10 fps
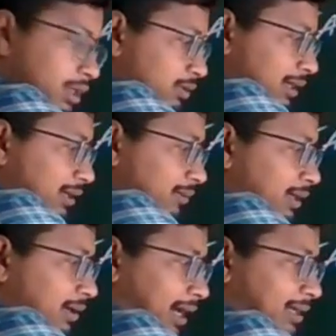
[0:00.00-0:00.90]
this one you can
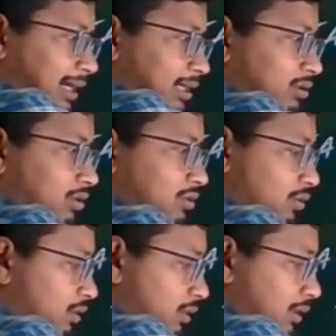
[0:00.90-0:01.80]
even write like this
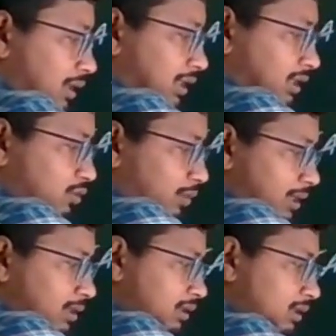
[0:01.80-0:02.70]
also.
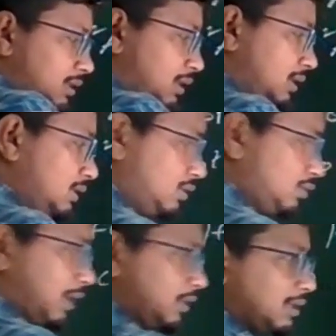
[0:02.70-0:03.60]
This one
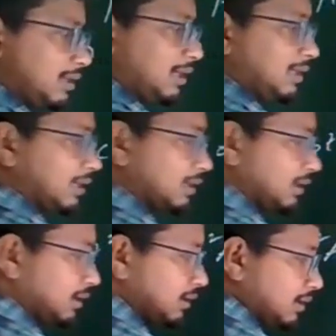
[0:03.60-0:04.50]
you can write
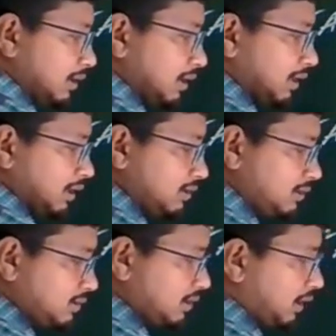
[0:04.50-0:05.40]
directly.
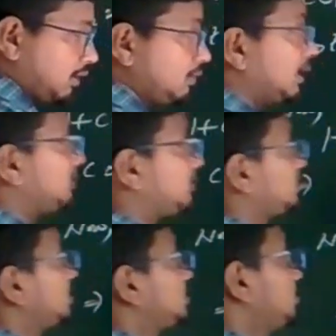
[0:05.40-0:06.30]
This is we have,